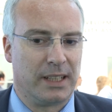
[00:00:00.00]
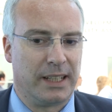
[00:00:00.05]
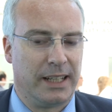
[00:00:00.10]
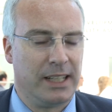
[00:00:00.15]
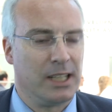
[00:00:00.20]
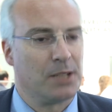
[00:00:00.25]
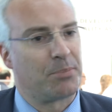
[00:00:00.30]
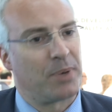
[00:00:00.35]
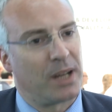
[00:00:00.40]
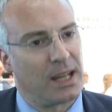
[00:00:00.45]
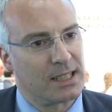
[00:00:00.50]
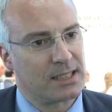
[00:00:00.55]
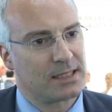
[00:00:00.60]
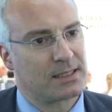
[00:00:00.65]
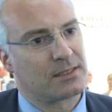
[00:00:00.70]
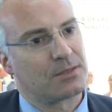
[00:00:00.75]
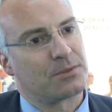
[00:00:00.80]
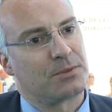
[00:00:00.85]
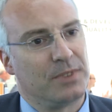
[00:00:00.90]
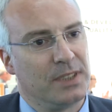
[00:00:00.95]
in the
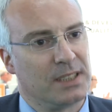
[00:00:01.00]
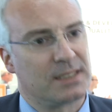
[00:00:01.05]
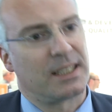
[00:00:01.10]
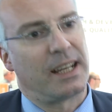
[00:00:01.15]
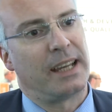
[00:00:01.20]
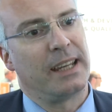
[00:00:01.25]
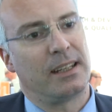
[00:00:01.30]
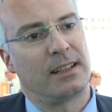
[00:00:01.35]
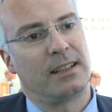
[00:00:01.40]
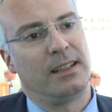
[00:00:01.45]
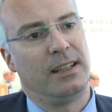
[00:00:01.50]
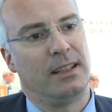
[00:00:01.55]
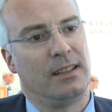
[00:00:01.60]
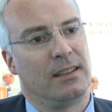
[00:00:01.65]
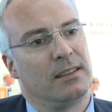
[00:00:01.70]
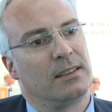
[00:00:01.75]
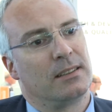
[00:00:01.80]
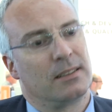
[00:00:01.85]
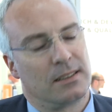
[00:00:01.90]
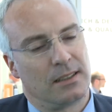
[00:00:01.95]
past,
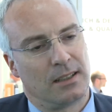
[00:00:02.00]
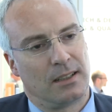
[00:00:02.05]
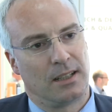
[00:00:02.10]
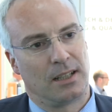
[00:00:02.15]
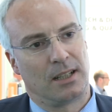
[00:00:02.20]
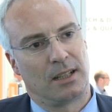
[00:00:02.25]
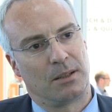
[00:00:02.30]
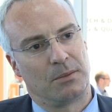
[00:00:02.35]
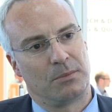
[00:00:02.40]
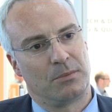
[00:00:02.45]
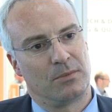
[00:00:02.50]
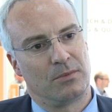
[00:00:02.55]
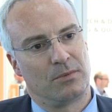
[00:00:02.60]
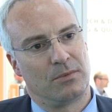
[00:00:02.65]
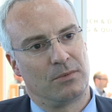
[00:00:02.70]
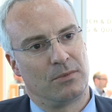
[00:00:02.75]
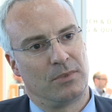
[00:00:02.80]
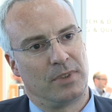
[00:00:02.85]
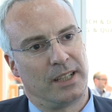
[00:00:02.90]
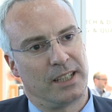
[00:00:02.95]
recycling um,